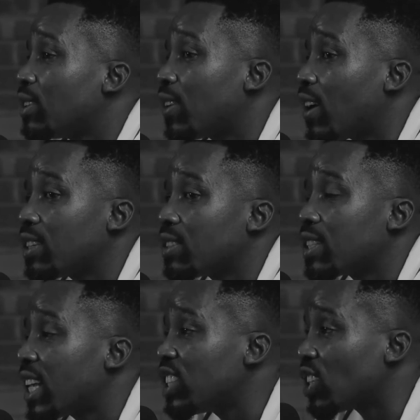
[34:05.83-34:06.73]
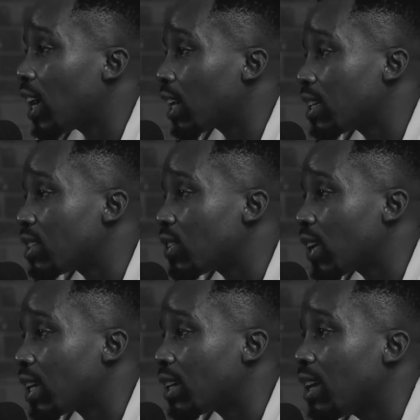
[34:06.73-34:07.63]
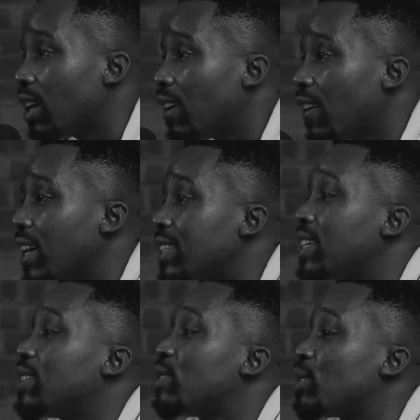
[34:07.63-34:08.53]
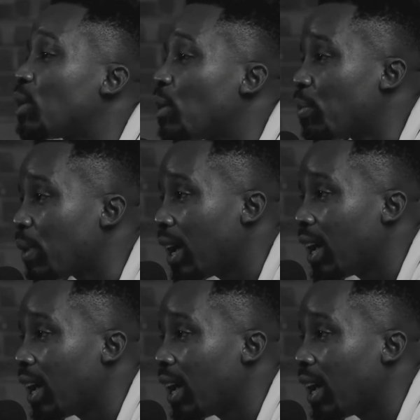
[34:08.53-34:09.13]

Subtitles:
You can't just hitchhike a train. You can't say stop.